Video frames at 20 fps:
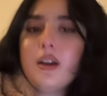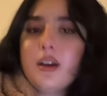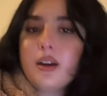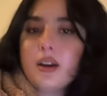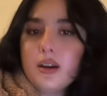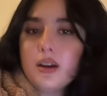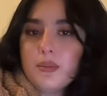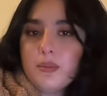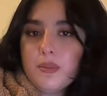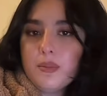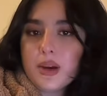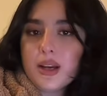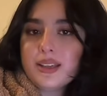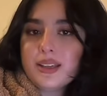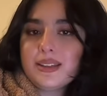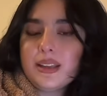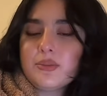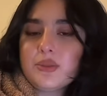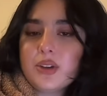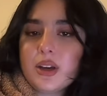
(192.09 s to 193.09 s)
Um, my
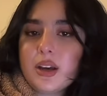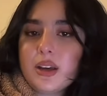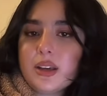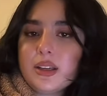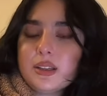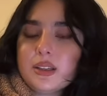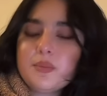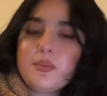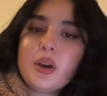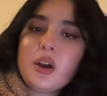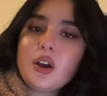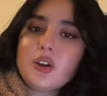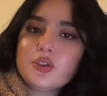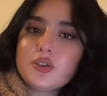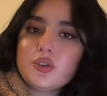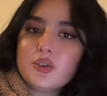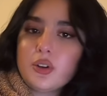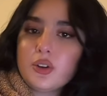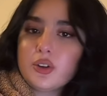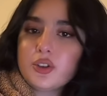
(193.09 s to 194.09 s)
Snapchat is
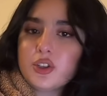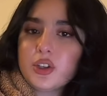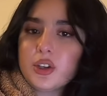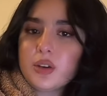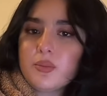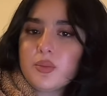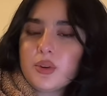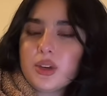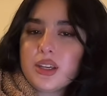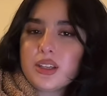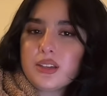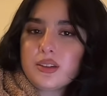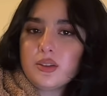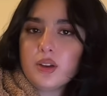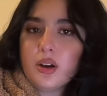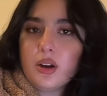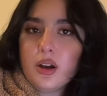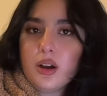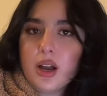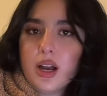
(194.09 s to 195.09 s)
Persian Dolgia, but it's
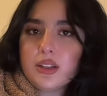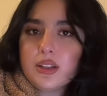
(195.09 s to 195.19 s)
not.